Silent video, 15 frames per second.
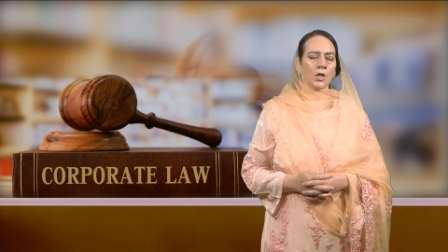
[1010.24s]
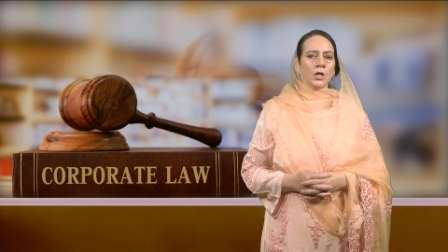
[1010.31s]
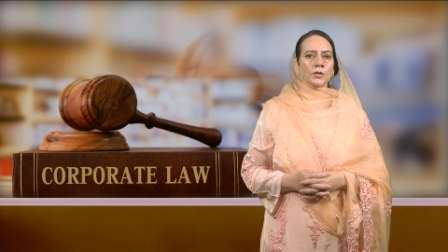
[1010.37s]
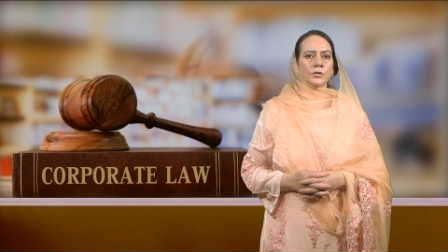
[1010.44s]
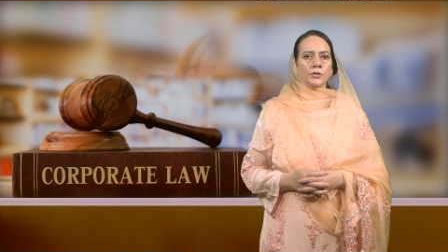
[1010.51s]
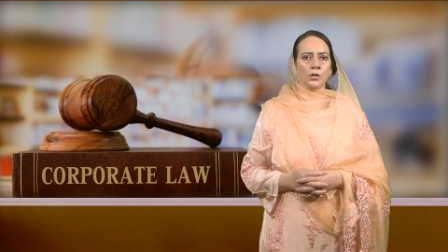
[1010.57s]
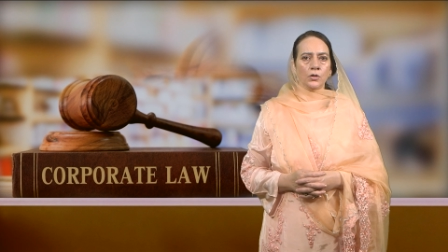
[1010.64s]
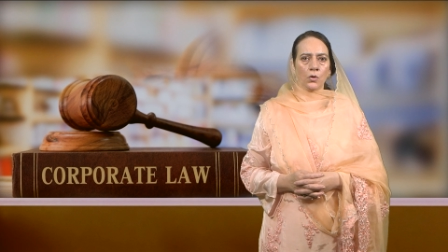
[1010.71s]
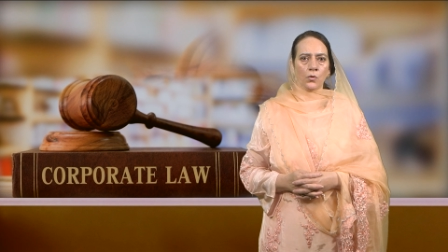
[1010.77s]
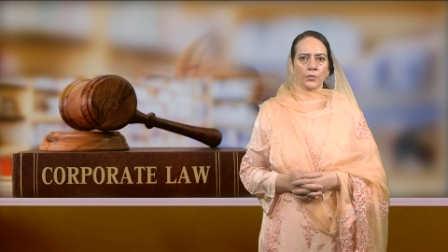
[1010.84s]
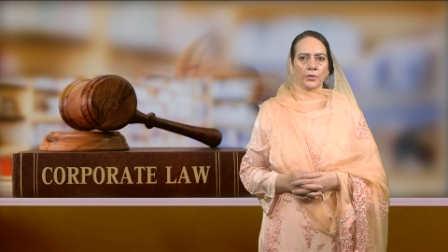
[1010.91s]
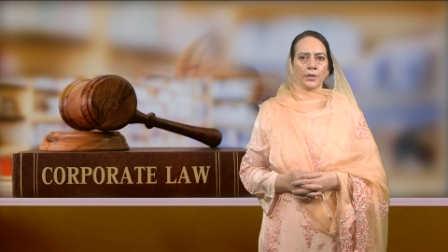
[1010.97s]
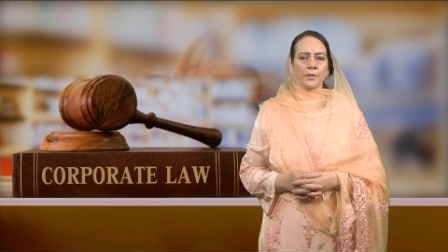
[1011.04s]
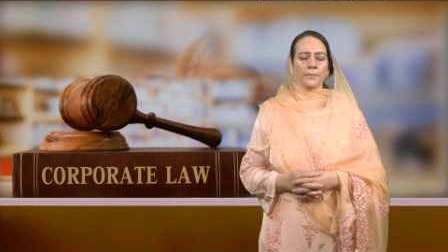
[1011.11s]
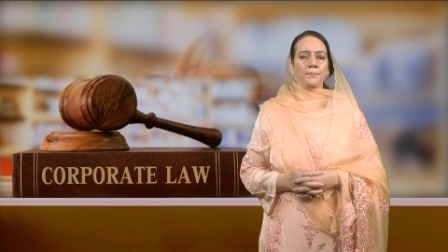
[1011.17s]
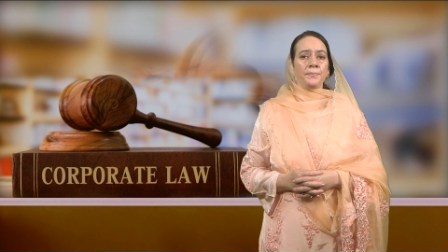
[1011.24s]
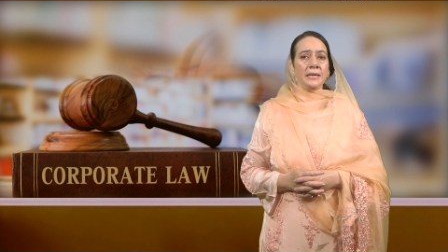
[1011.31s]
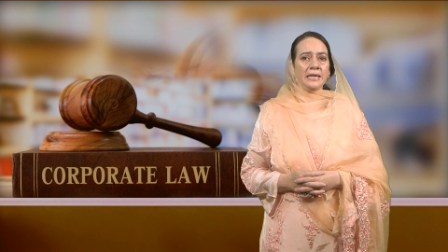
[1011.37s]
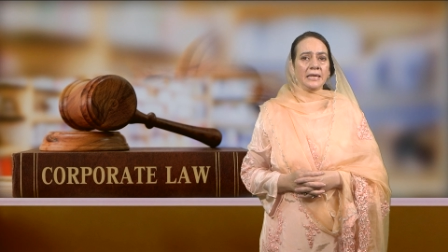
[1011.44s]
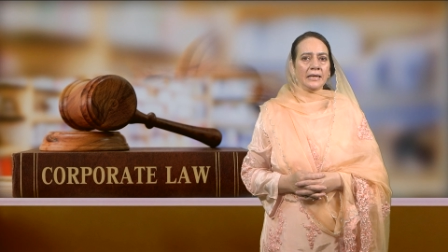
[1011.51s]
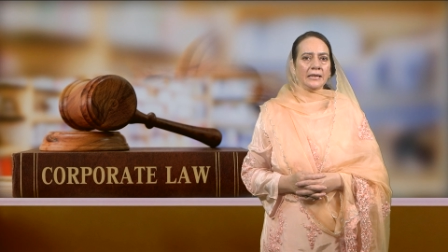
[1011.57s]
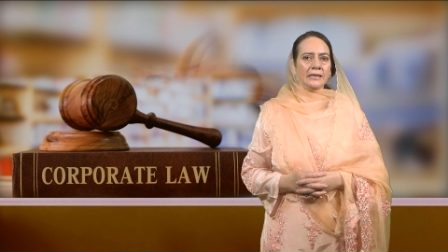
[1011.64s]
The loan,
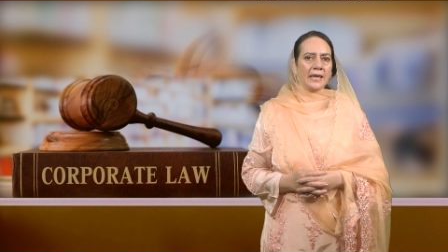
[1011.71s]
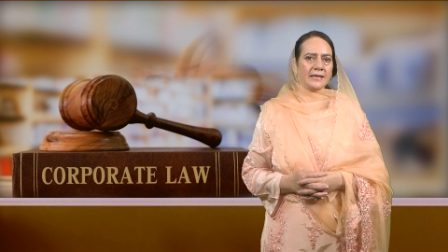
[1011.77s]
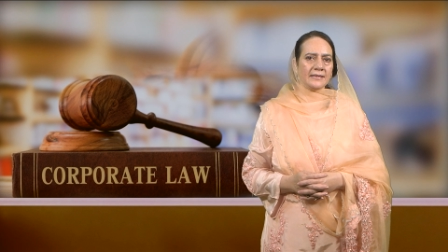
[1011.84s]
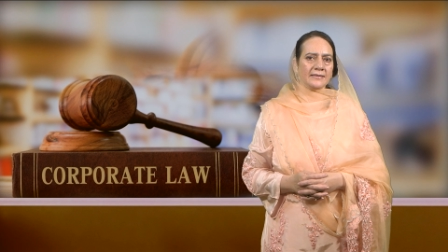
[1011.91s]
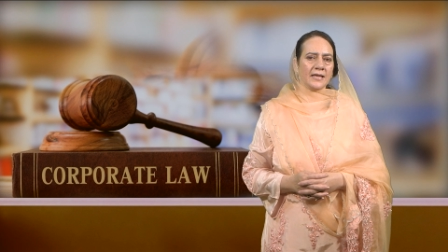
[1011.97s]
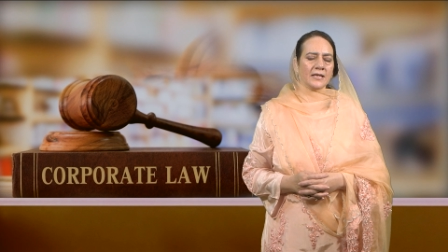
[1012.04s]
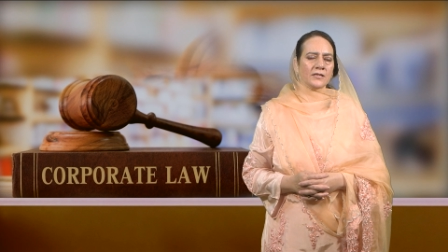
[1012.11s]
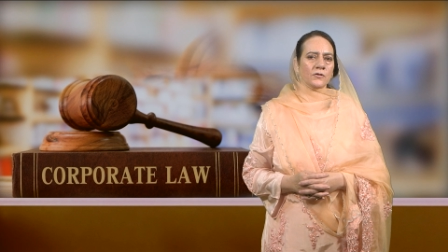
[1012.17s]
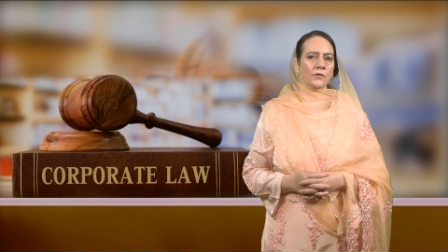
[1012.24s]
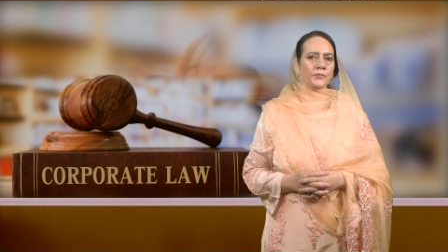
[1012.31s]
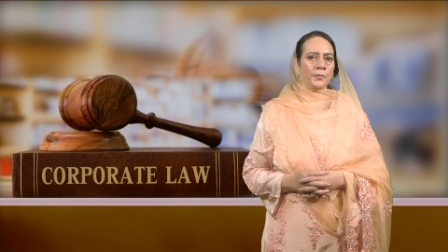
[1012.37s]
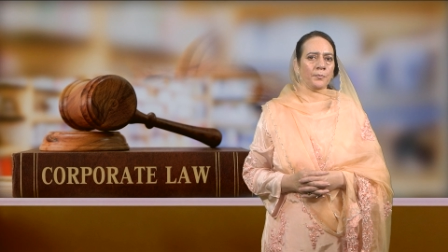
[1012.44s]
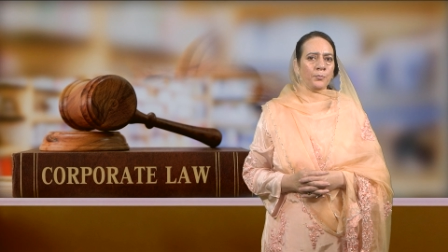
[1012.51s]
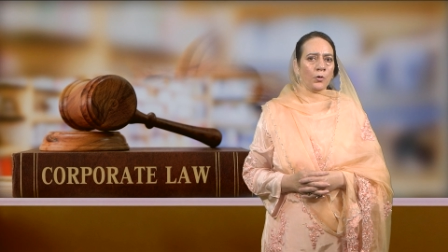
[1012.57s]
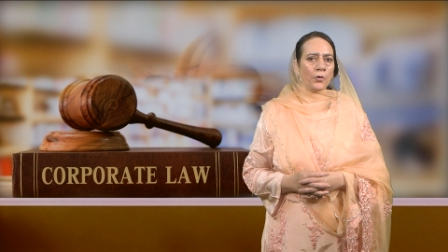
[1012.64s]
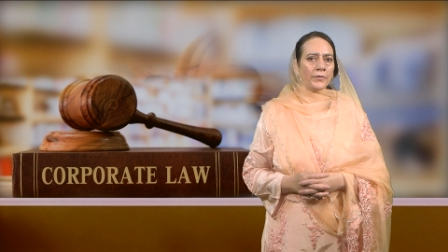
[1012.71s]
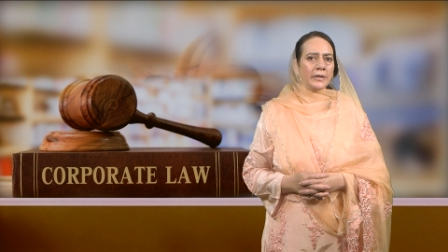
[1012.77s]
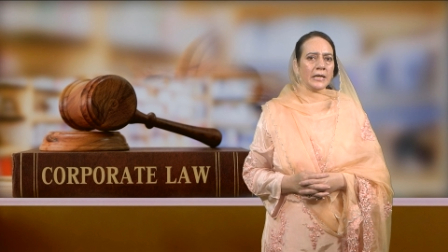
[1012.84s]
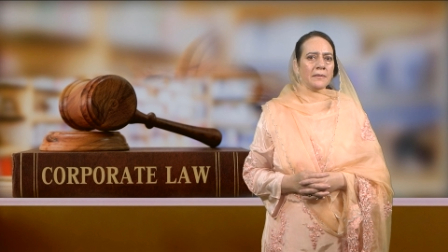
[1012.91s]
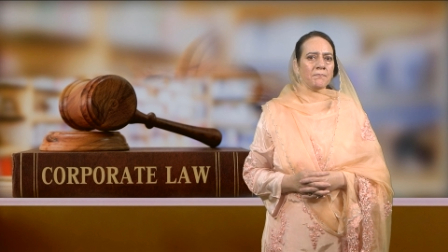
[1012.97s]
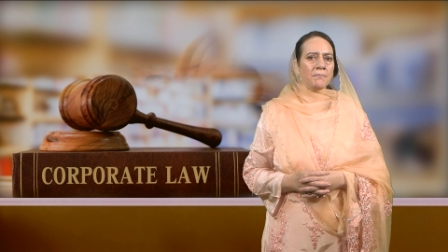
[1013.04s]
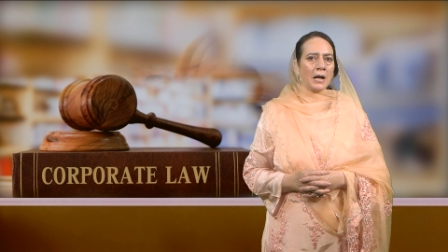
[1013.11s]
being in excess of the borrowing
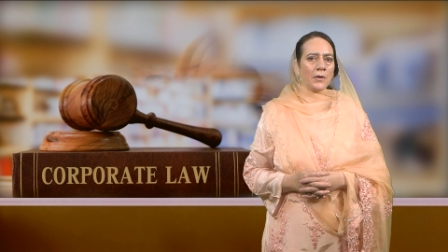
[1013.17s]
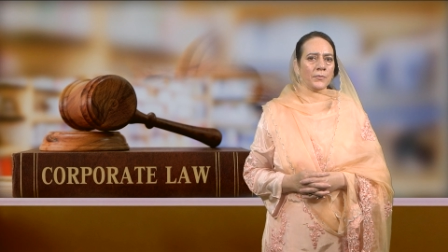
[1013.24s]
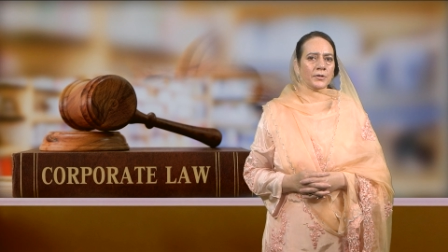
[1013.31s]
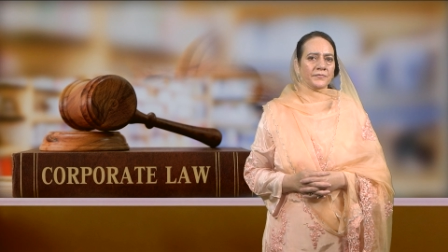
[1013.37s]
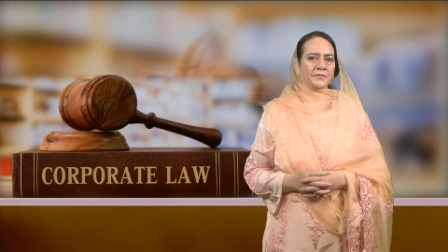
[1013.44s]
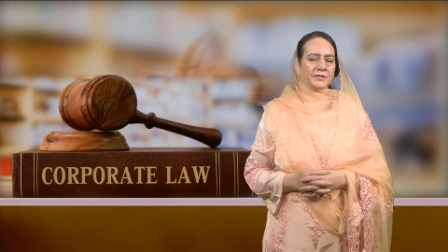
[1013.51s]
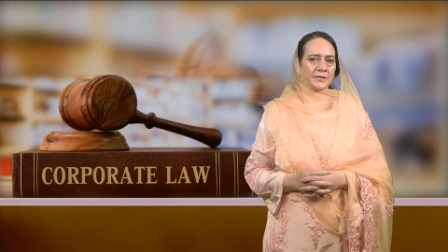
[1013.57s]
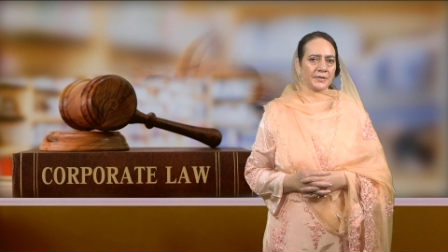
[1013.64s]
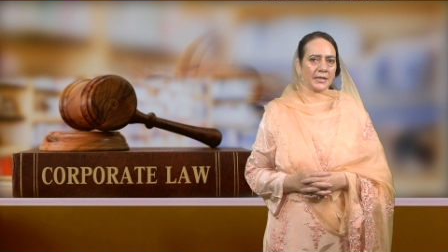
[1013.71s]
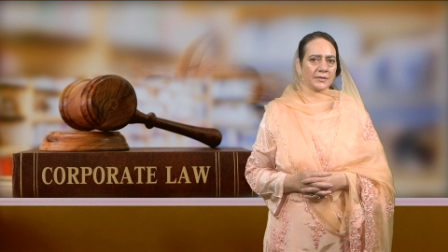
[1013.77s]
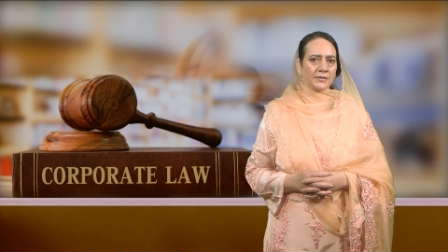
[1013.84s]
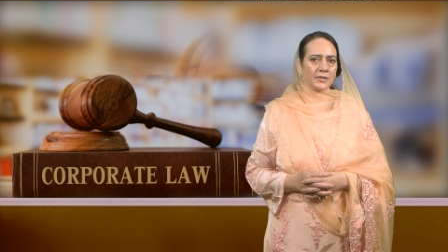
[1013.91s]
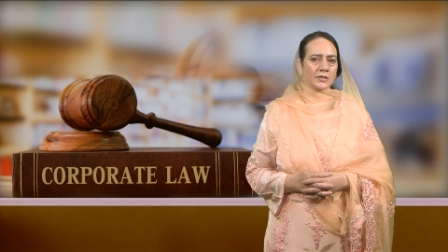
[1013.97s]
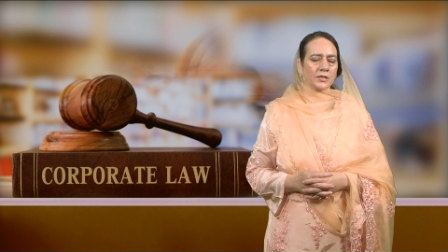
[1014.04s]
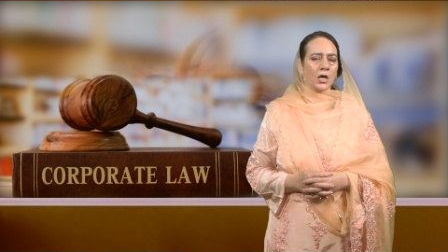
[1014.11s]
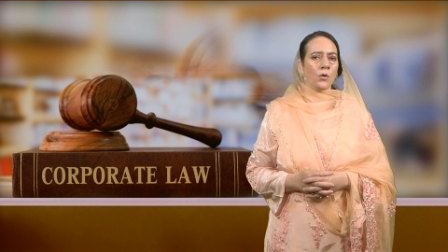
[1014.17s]
power of the directors,